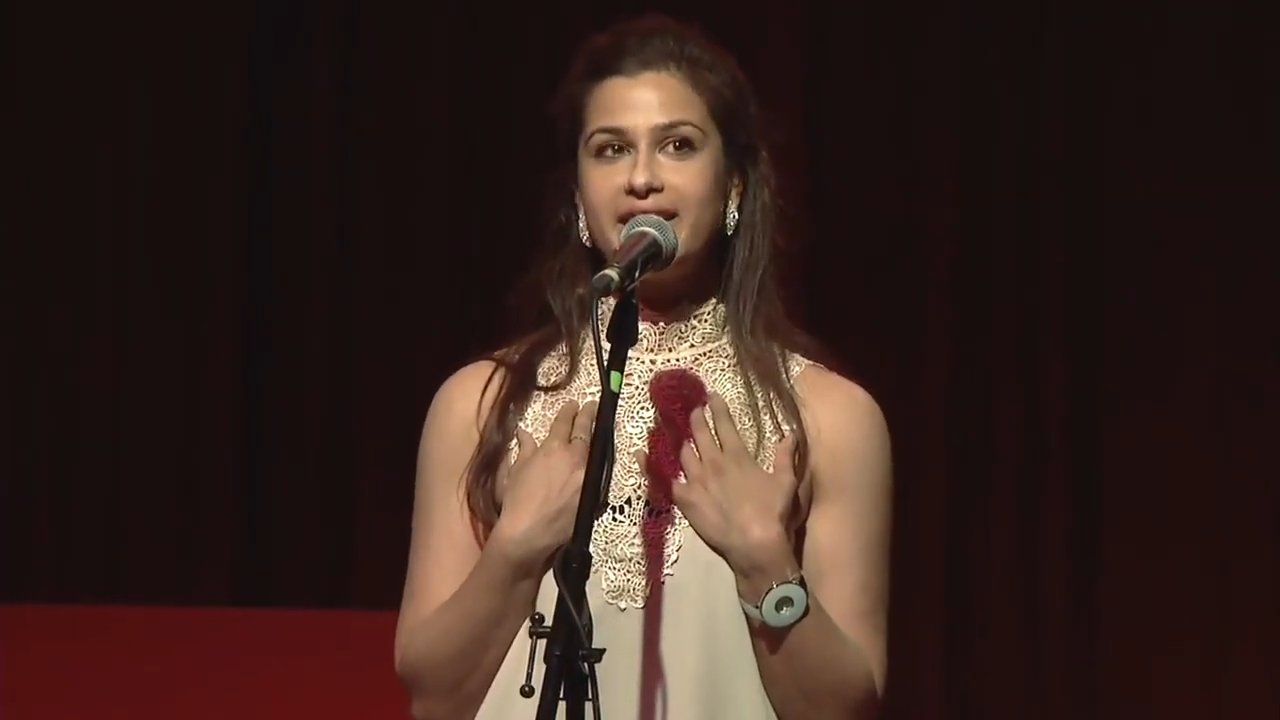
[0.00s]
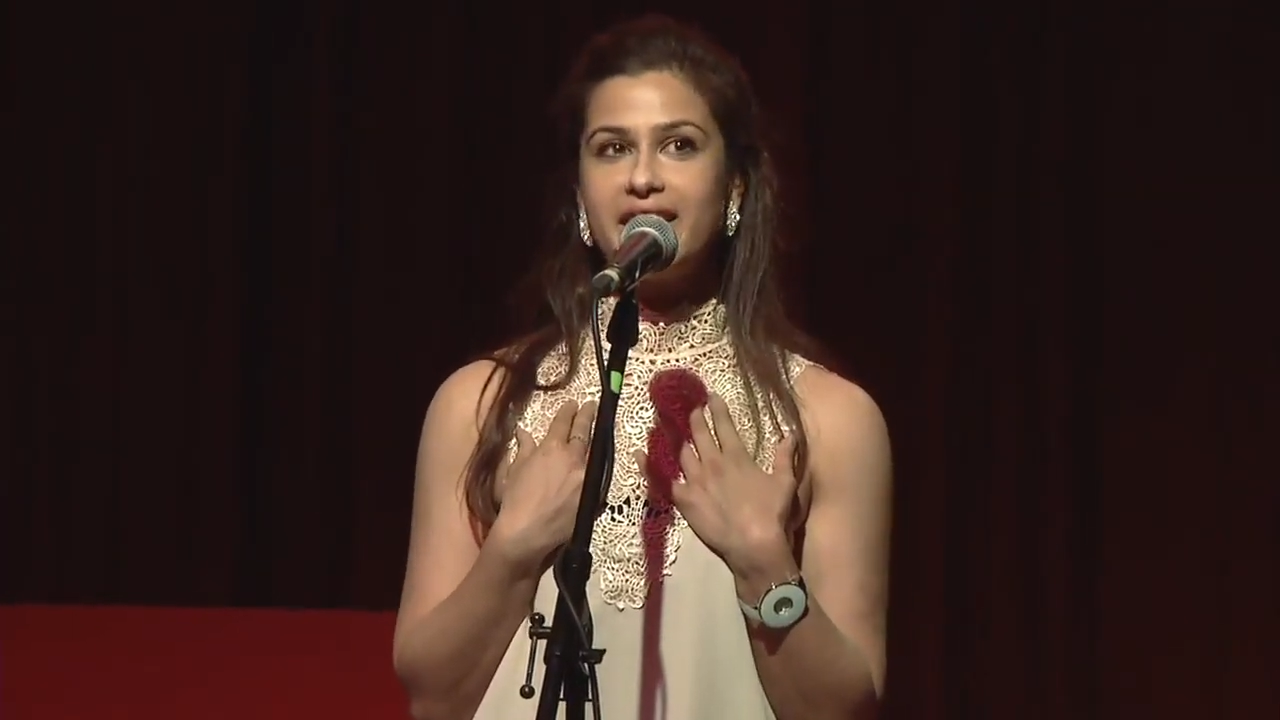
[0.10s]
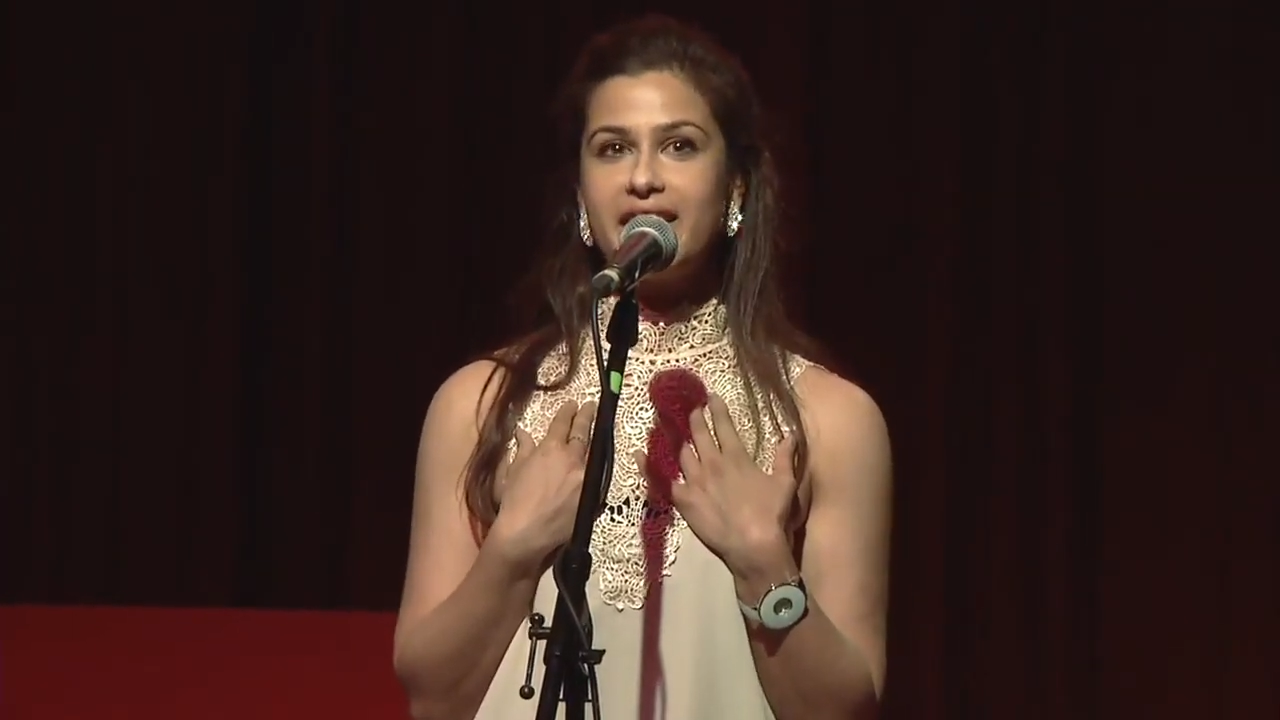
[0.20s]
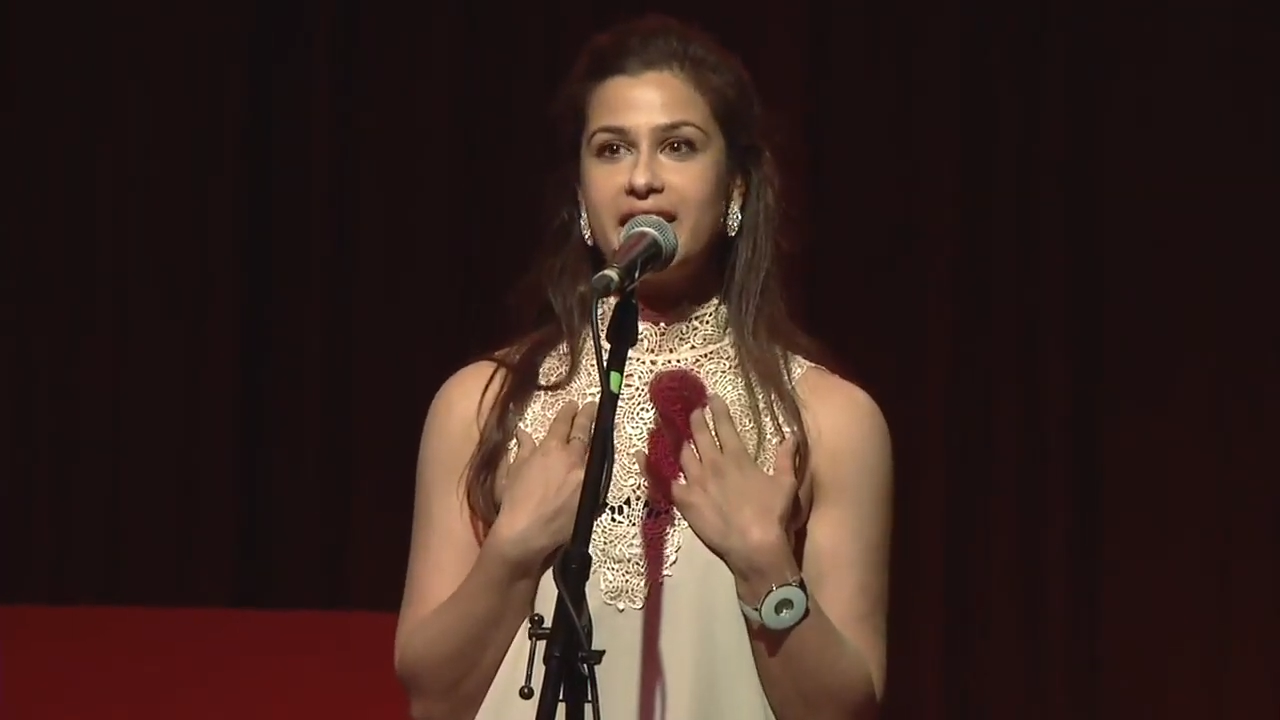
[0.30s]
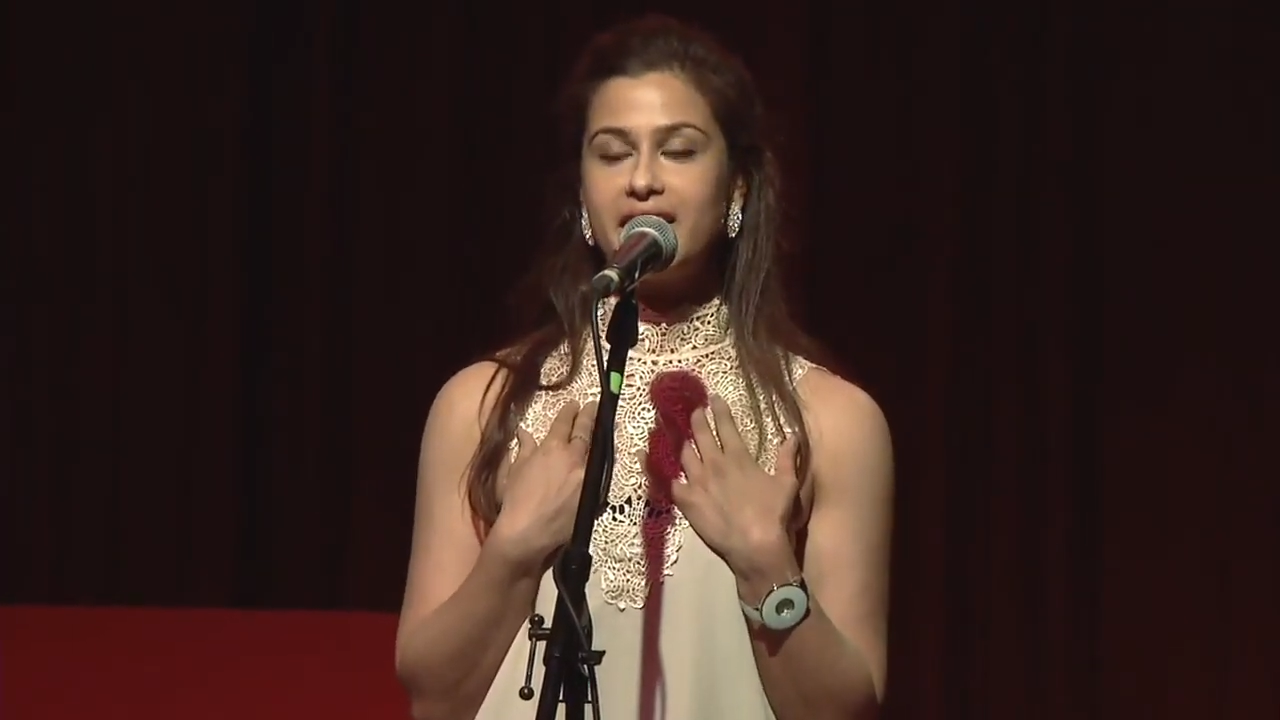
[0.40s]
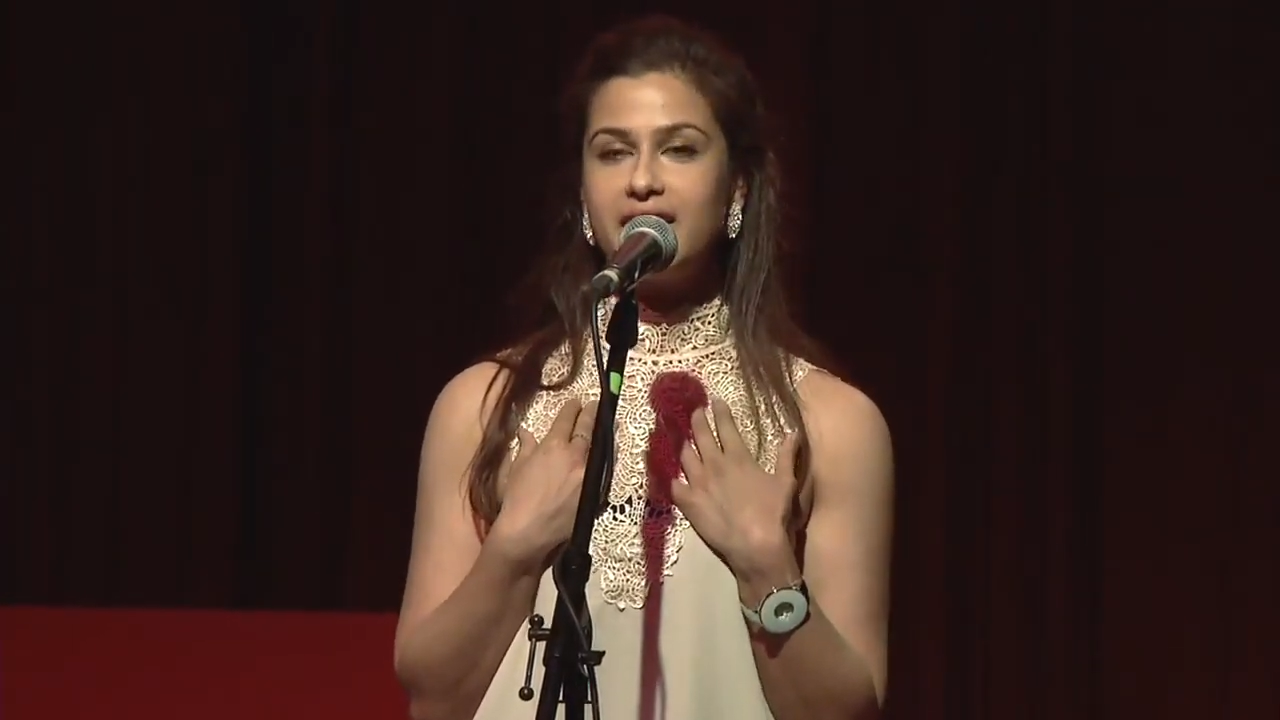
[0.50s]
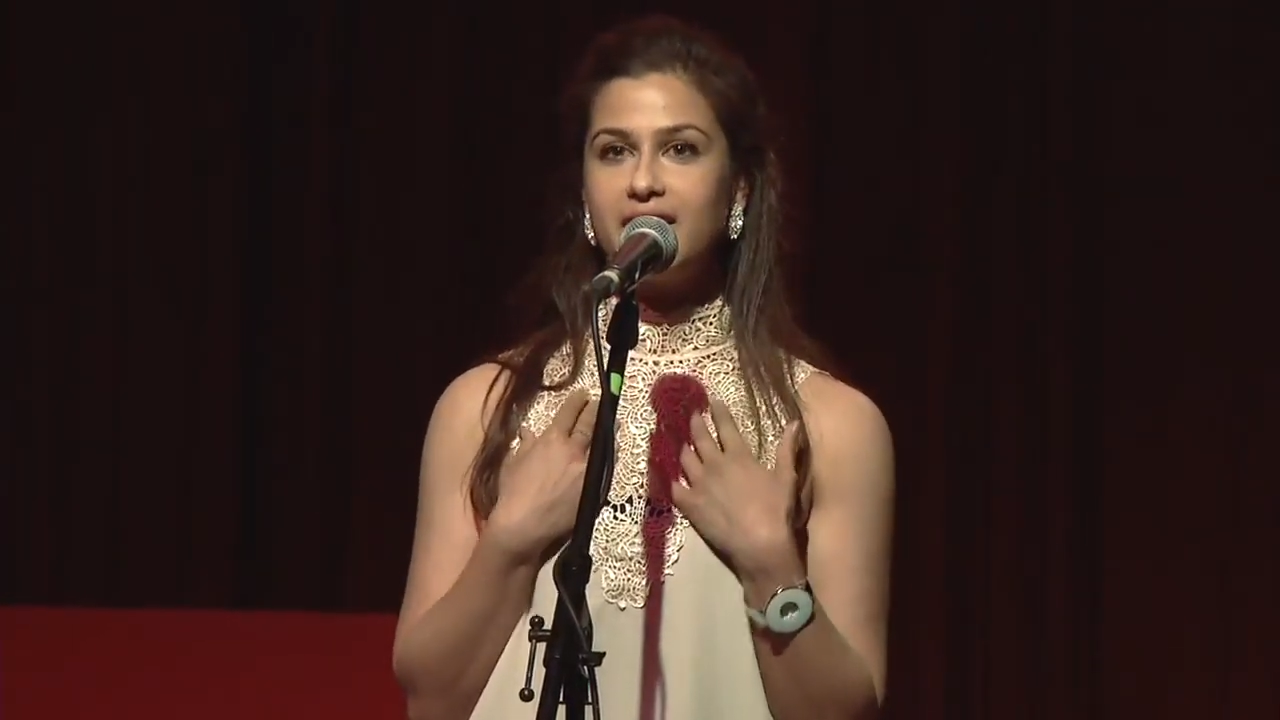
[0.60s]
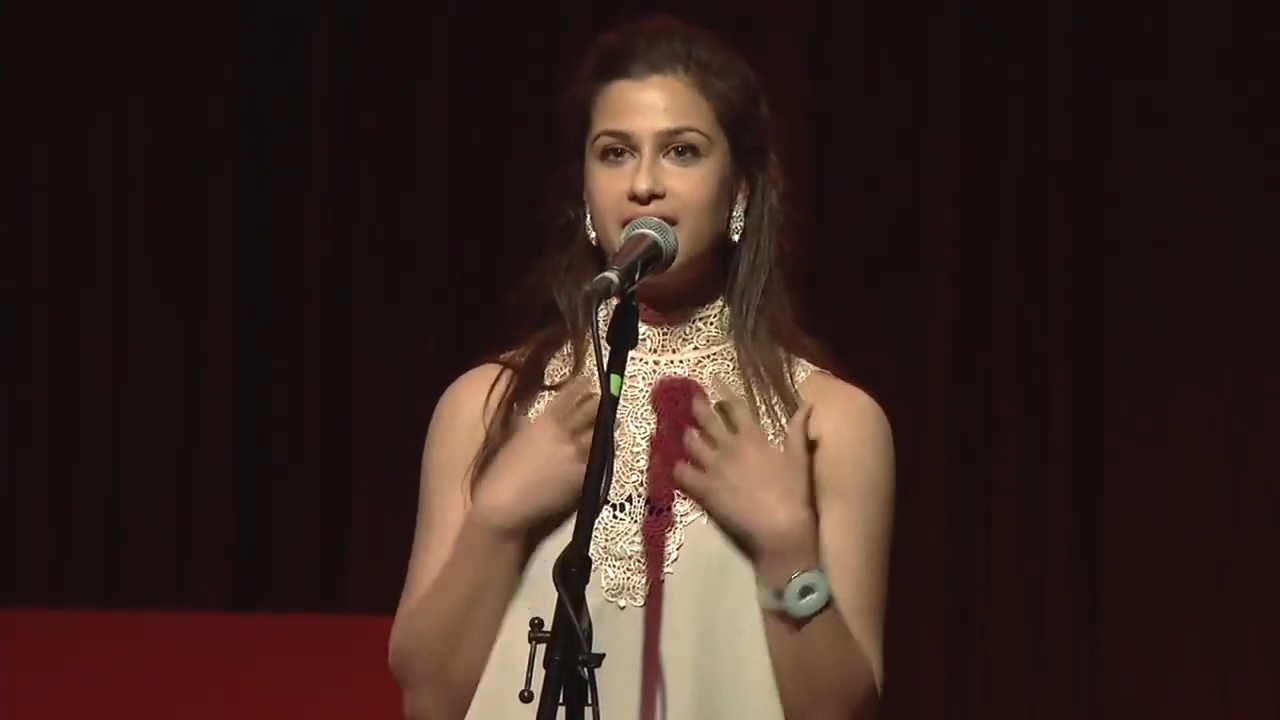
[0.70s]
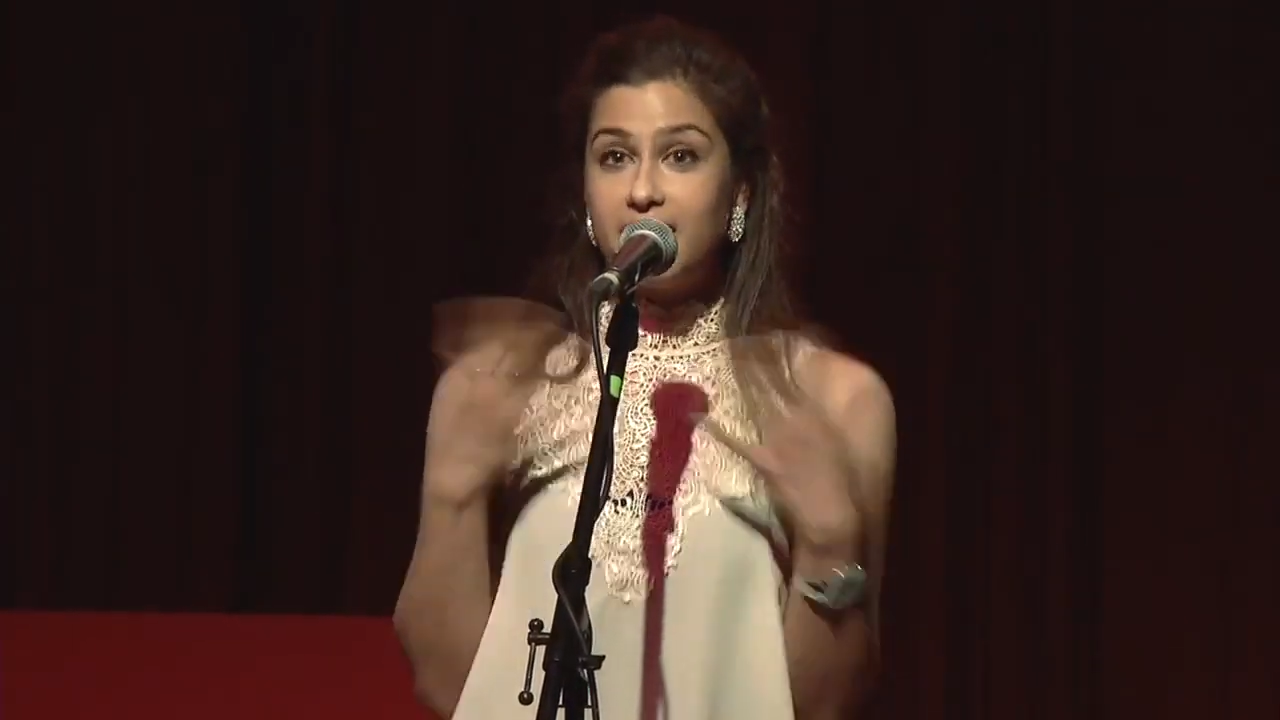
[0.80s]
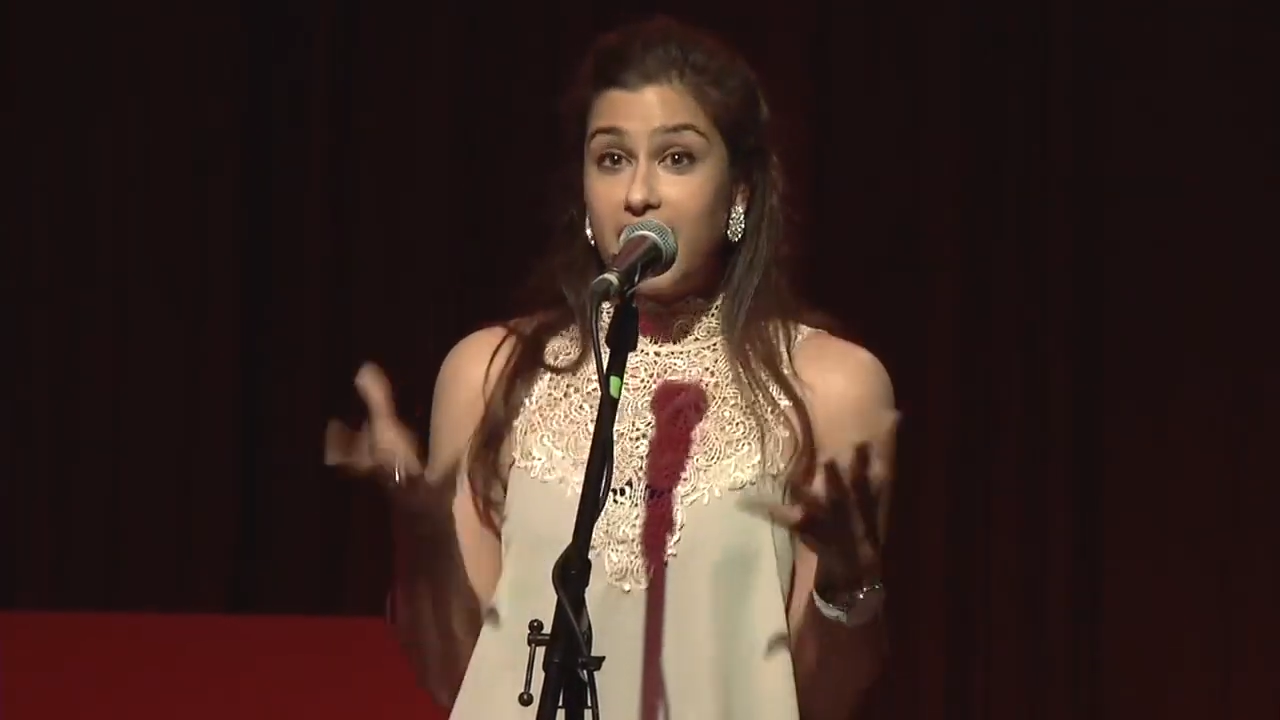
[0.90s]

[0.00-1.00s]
he